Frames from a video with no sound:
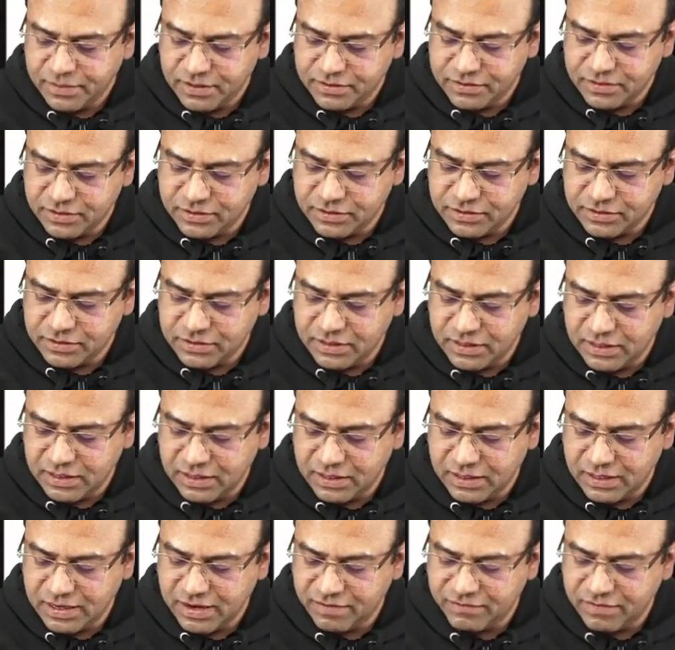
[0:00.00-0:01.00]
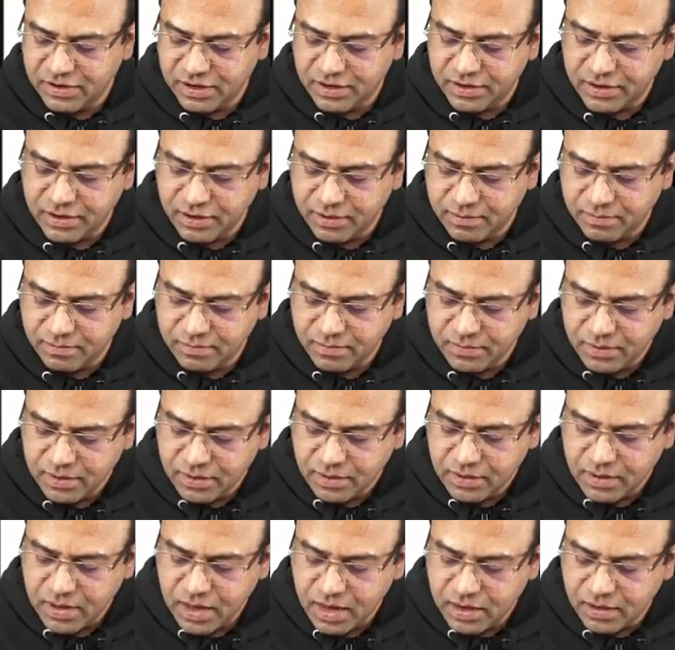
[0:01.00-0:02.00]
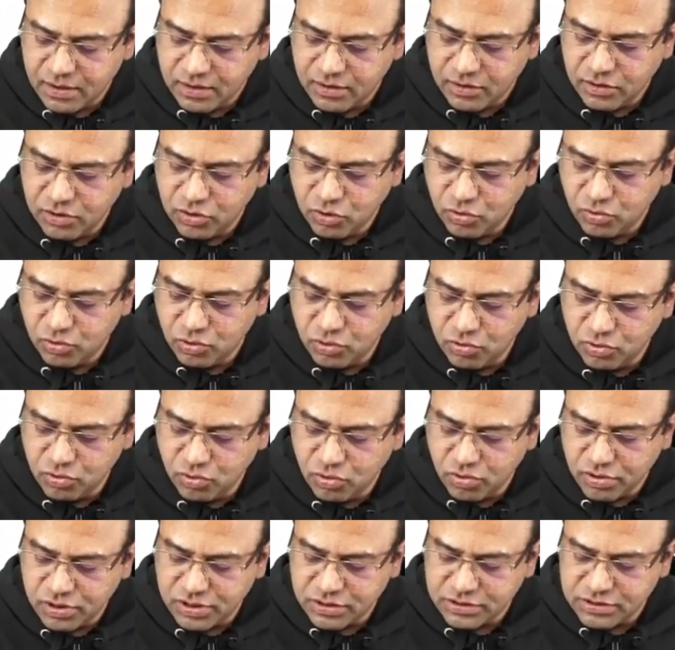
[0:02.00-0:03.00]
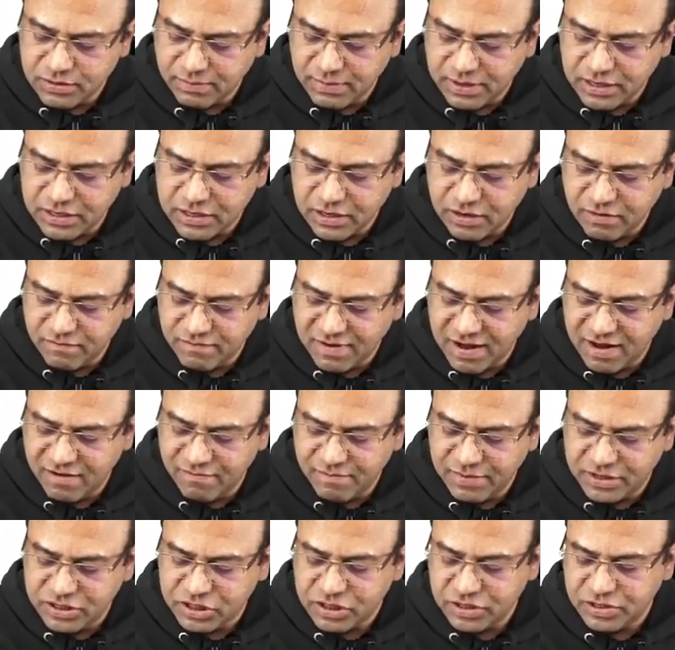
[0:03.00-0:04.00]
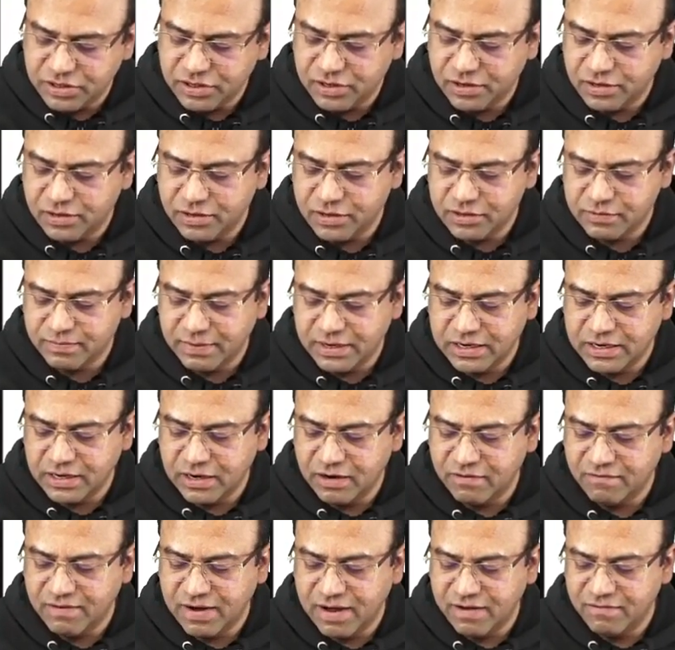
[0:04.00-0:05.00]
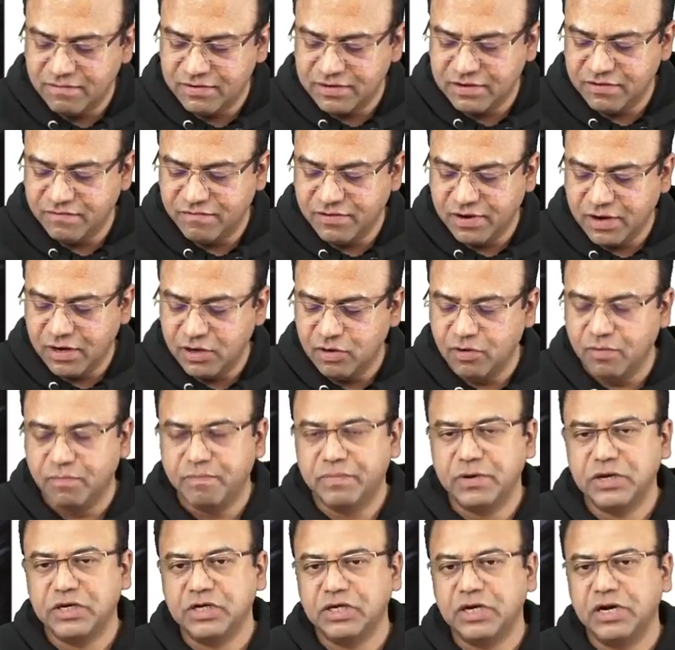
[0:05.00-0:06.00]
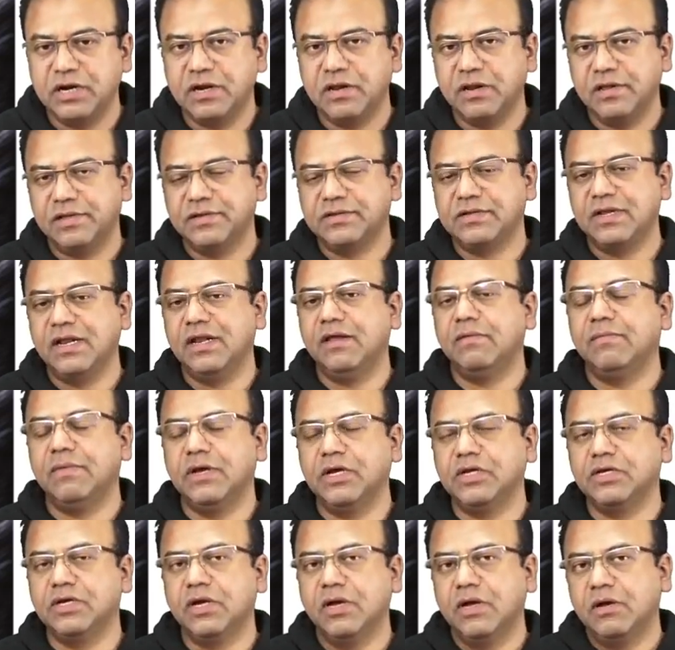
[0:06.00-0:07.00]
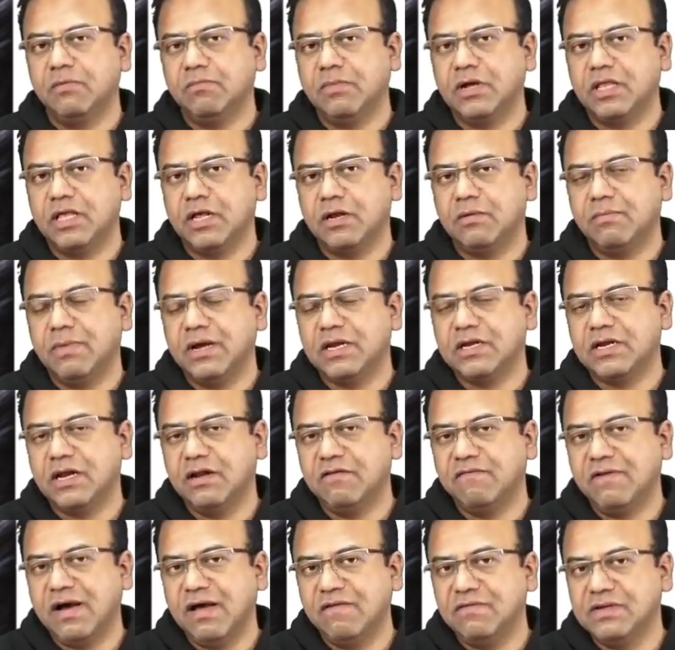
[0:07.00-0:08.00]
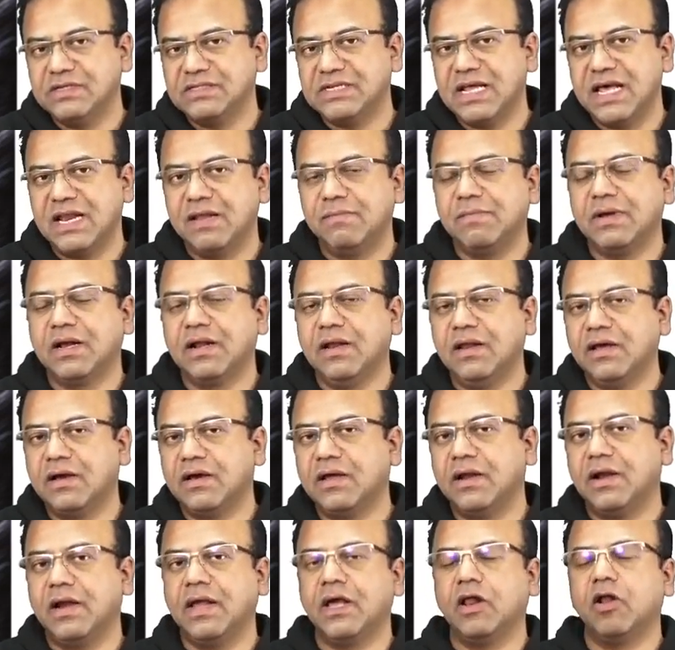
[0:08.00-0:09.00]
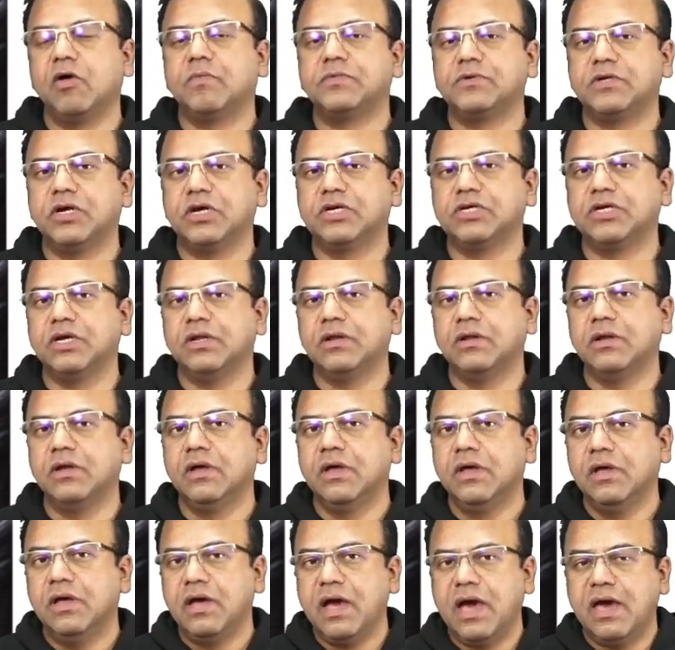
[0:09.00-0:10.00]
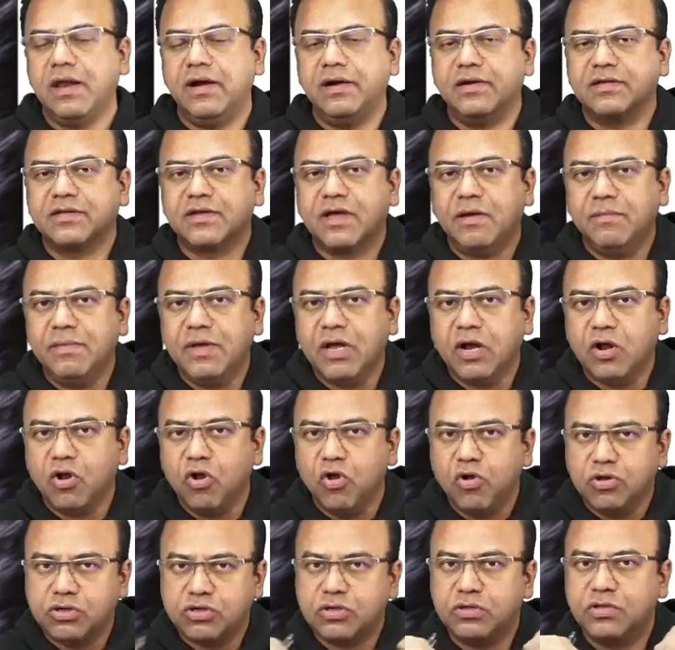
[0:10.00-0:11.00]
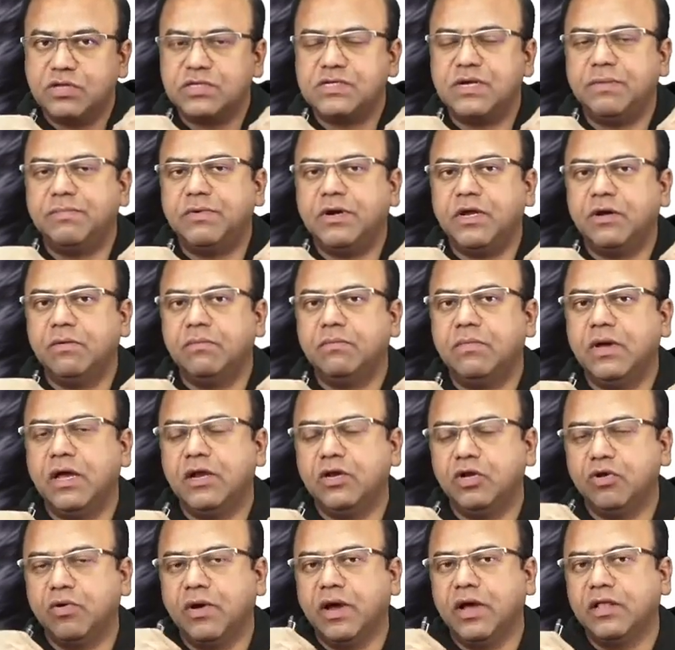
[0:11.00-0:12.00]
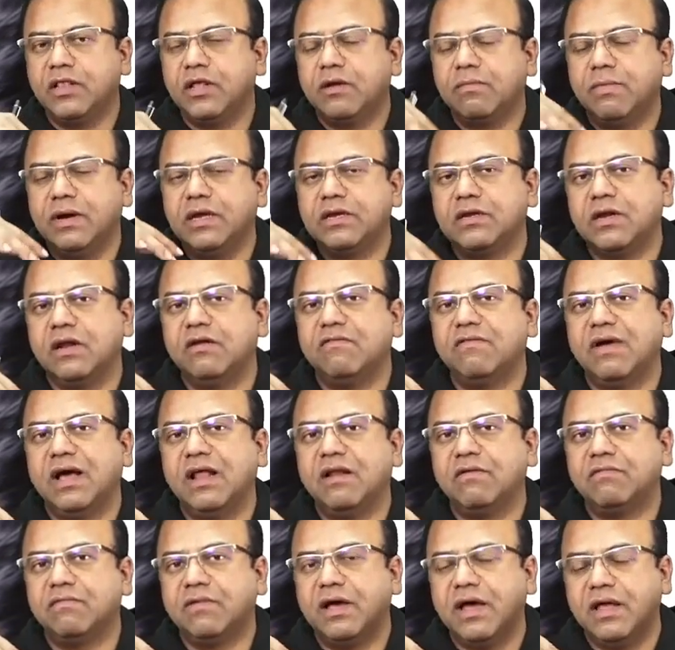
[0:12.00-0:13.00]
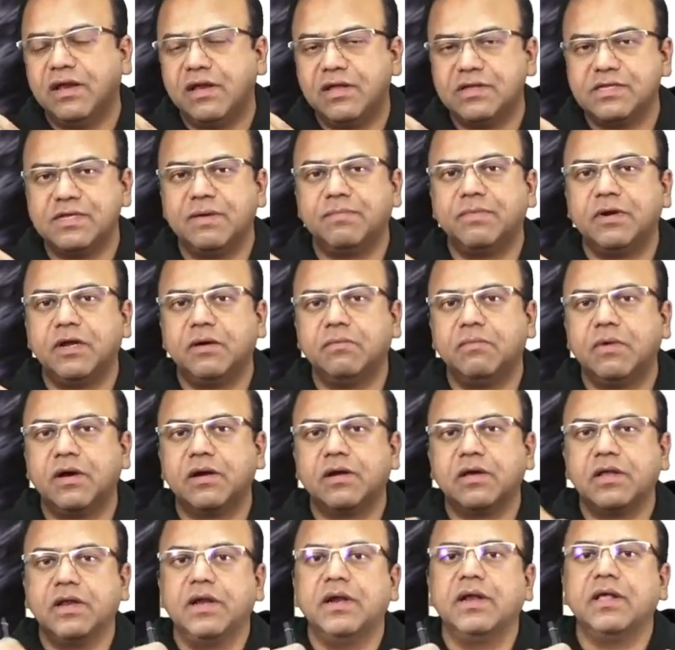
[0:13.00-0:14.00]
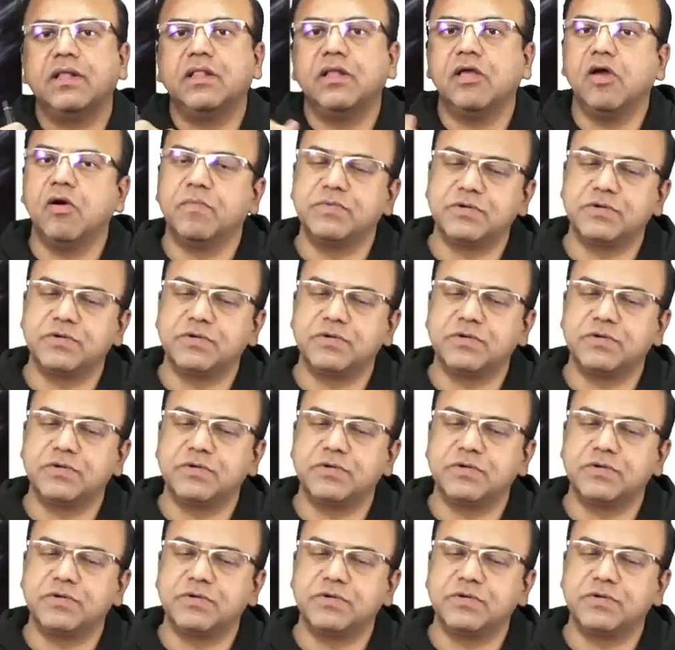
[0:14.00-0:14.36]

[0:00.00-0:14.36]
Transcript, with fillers: this is the left atrium and you do notice the mitral valve mentioned here. This mitral valve is difficult to appreciate in a still image, but the mitral valve is dynamically creating an obstruction and it is coming close to the septum and together mitral valve and the septum are creating the